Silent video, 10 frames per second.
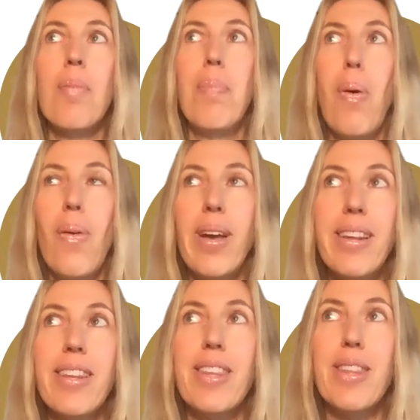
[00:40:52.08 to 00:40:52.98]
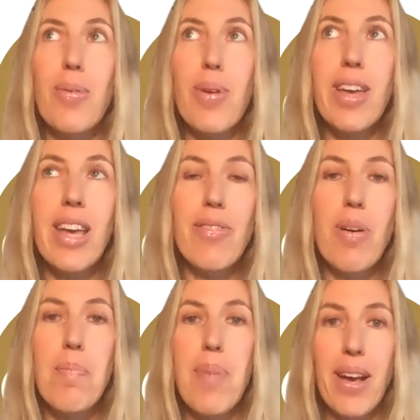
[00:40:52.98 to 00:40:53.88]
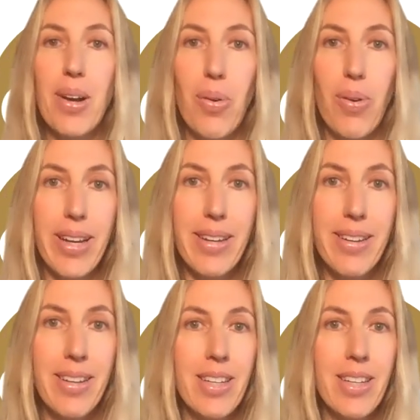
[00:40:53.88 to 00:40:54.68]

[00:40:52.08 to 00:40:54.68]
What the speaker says: 0.3 of a Bitcoin.